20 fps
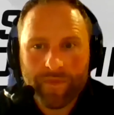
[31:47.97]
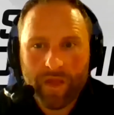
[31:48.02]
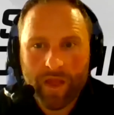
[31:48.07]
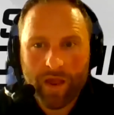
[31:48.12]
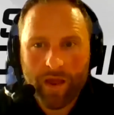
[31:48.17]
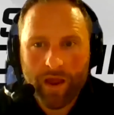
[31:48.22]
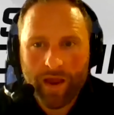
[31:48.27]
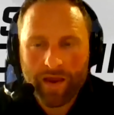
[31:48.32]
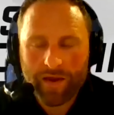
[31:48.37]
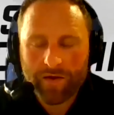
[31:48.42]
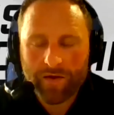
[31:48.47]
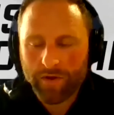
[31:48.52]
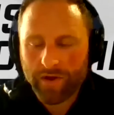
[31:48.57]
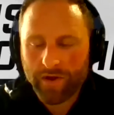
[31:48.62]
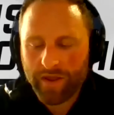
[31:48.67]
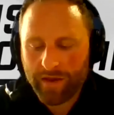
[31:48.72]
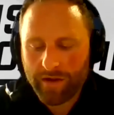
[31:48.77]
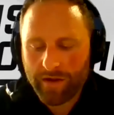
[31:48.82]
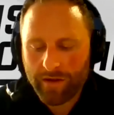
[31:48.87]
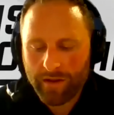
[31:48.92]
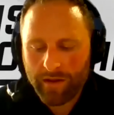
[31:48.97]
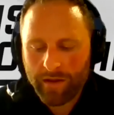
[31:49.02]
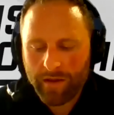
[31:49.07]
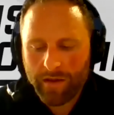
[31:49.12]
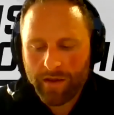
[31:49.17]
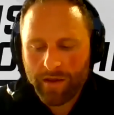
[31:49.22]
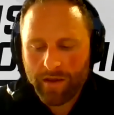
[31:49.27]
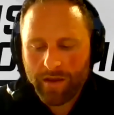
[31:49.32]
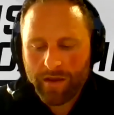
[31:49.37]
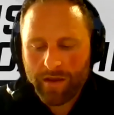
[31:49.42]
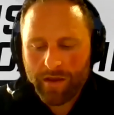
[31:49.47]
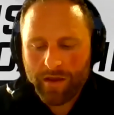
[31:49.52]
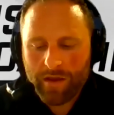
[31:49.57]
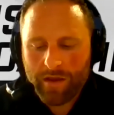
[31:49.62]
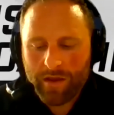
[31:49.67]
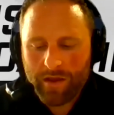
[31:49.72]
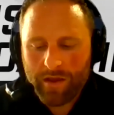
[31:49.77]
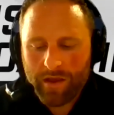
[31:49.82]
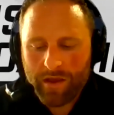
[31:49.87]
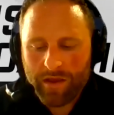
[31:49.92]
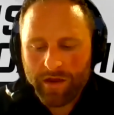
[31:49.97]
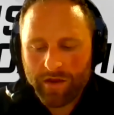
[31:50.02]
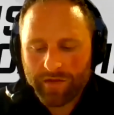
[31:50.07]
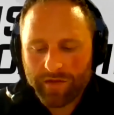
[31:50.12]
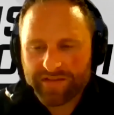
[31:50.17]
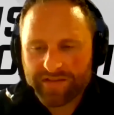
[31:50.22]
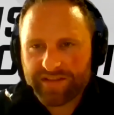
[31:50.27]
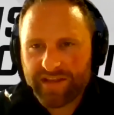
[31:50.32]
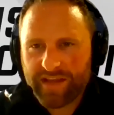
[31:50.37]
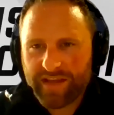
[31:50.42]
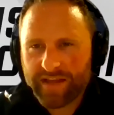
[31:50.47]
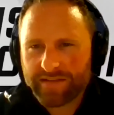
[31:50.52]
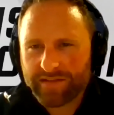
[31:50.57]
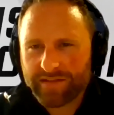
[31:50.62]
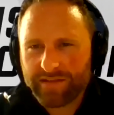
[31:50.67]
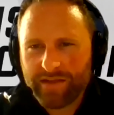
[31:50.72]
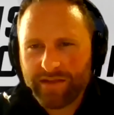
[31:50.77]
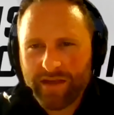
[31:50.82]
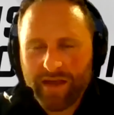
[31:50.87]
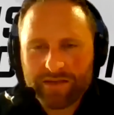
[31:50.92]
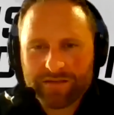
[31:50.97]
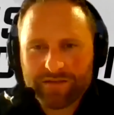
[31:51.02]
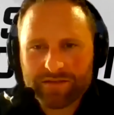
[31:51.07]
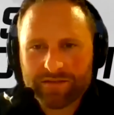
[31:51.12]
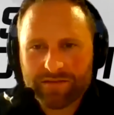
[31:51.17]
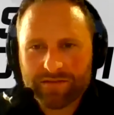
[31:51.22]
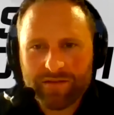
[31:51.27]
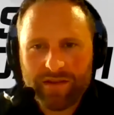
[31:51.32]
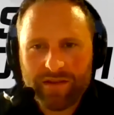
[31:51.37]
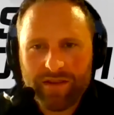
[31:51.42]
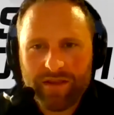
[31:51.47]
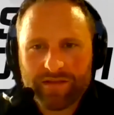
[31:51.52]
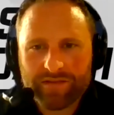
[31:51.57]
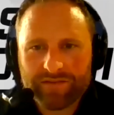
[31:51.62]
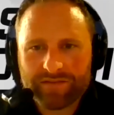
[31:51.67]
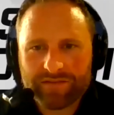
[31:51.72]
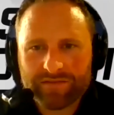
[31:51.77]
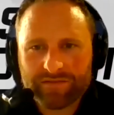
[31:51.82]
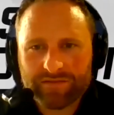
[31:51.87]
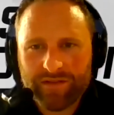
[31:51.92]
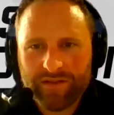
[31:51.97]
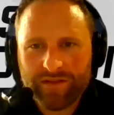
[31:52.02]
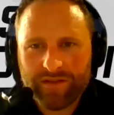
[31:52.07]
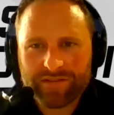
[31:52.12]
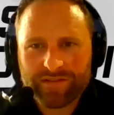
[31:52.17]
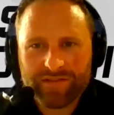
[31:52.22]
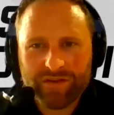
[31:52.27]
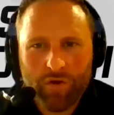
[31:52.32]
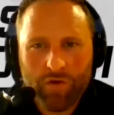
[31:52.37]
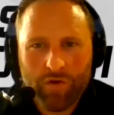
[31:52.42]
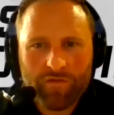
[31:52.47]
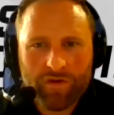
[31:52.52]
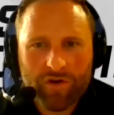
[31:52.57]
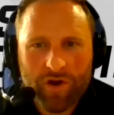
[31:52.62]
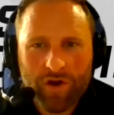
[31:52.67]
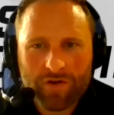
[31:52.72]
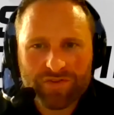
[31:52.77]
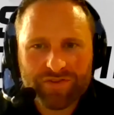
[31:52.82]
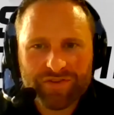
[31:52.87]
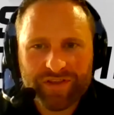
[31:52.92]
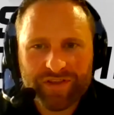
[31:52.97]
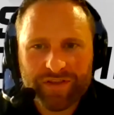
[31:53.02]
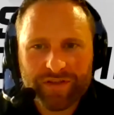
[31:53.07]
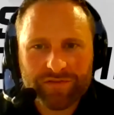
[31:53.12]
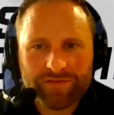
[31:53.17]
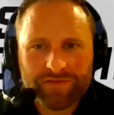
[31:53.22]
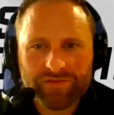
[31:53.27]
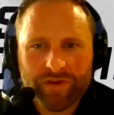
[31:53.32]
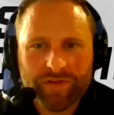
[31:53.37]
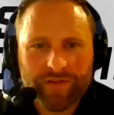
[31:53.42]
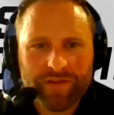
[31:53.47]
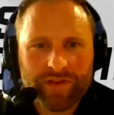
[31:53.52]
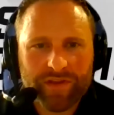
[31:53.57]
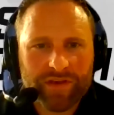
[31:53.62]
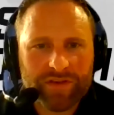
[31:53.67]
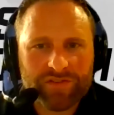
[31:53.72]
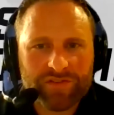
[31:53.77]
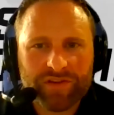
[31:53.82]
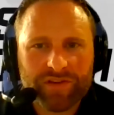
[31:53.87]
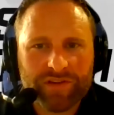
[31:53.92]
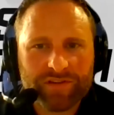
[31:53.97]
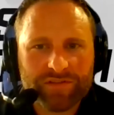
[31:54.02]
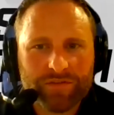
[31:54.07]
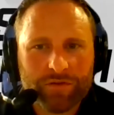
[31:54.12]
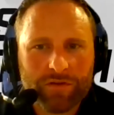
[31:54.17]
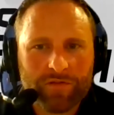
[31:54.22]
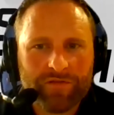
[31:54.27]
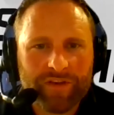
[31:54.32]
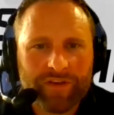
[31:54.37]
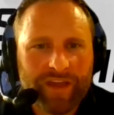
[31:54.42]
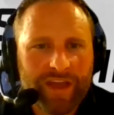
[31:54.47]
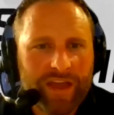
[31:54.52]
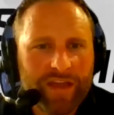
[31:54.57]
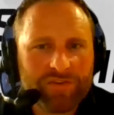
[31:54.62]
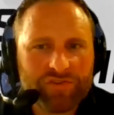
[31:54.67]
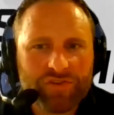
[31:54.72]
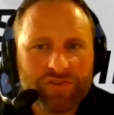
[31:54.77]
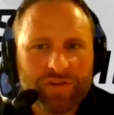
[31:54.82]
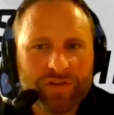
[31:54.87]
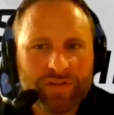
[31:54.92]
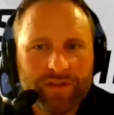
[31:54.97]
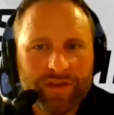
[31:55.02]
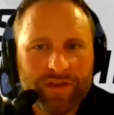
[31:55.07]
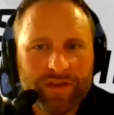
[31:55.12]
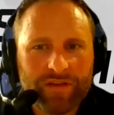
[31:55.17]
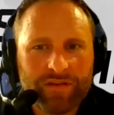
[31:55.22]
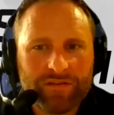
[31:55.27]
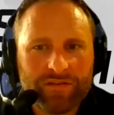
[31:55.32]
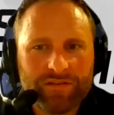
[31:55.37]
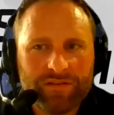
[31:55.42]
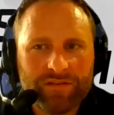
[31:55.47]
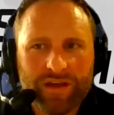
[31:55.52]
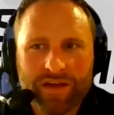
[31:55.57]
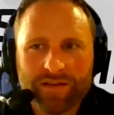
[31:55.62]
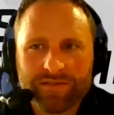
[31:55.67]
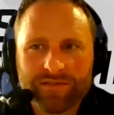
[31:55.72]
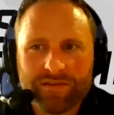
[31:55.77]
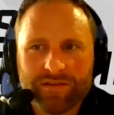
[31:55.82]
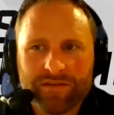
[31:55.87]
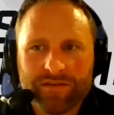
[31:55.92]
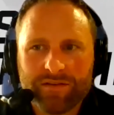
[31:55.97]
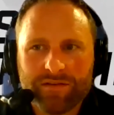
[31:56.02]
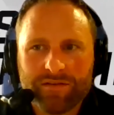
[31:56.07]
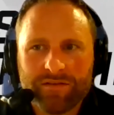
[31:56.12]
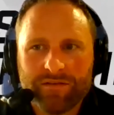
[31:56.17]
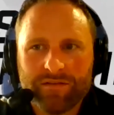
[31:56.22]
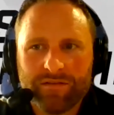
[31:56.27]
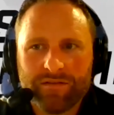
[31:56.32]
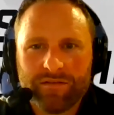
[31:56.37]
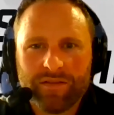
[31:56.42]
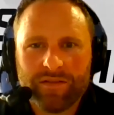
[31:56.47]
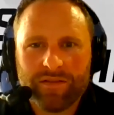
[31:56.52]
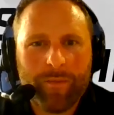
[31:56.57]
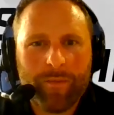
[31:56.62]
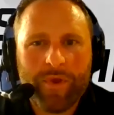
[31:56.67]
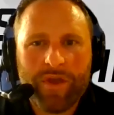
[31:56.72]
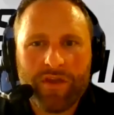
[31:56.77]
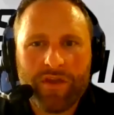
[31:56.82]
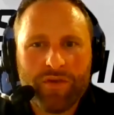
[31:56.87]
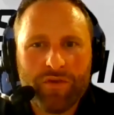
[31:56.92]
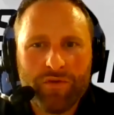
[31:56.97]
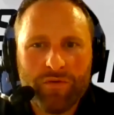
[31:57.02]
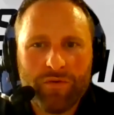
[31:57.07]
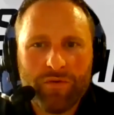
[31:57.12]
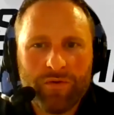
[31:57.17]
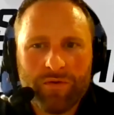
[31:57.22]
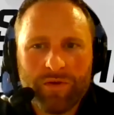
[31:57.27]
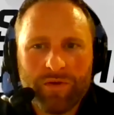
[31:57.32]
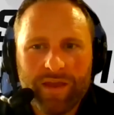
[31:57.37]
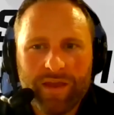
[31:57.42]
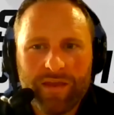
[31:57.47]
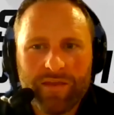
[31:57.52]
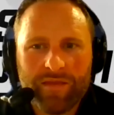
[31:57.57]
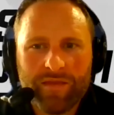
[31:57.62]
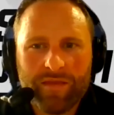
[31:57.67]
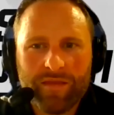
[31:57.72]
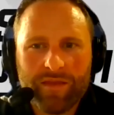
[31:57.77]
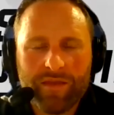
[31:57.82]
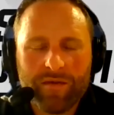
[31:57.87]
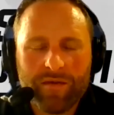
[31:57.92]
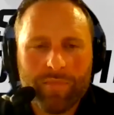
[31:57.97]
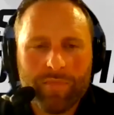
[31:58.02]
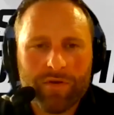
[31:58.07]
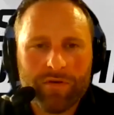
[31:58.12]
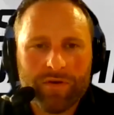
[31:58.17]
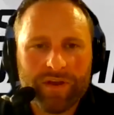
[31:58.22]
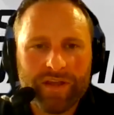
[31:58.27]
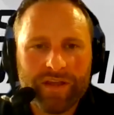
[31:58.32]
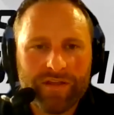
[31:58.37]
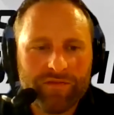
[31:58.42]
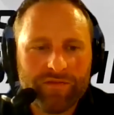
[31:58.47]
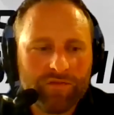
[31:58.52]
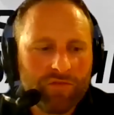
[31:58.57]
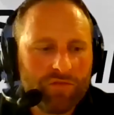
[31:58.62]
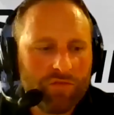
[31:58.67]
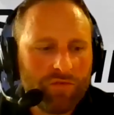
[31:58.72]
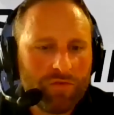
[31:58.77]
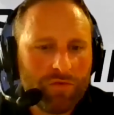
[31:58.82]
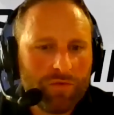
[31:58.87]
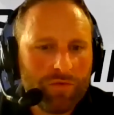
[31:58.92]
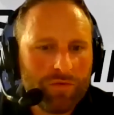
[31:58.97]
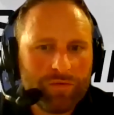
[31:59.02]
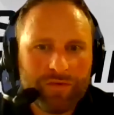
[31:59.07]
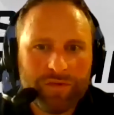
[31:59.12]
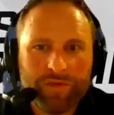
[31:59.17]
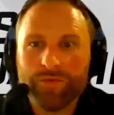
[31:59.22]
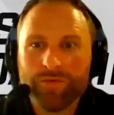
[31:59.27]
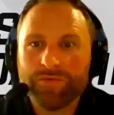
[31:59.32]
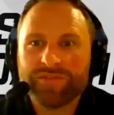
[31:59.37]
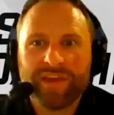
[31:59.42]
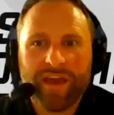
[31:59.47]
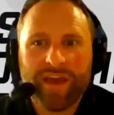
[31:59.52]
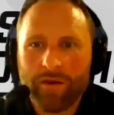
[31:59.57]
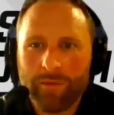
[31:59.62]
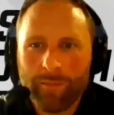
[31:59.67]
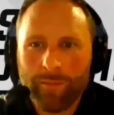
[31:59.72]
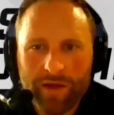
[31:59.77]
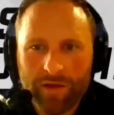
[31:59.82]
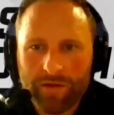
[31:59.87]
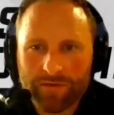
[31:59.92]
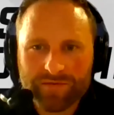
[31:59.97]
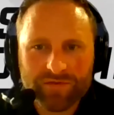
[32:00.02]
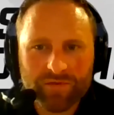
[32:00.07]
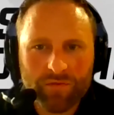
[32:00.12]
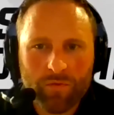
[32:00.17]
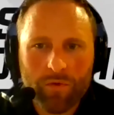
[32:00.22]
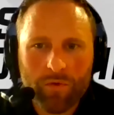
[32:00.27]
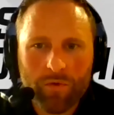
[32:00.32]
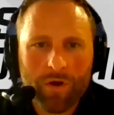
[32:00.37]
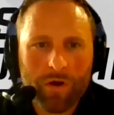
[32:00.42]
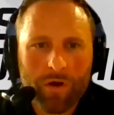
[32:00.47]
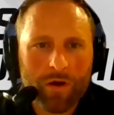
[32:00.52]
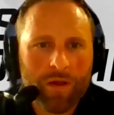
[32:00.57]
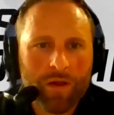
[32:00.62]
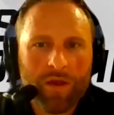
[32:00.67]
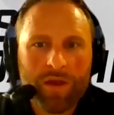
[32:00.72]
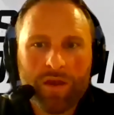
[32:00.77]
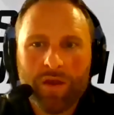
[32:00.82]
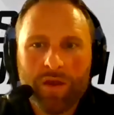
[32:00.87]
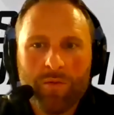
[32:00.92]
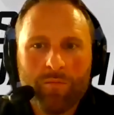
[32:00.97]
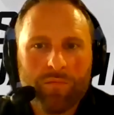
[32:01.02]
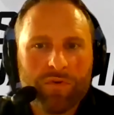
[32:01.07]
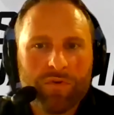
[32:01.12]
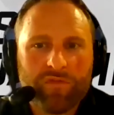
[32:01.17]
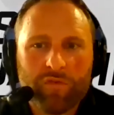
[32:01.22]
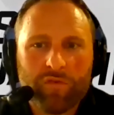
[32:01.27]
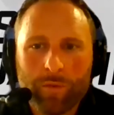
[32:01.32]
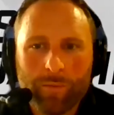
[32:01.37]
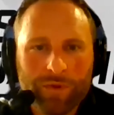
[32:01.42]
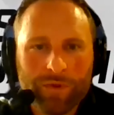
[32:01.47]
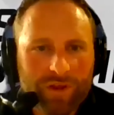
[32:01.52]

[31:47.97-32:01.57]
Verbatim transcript: I, agree. And you know the cscs is it's an overarching strength and conditioning certification that doesn't limit you in the ability to use kettlebells or perform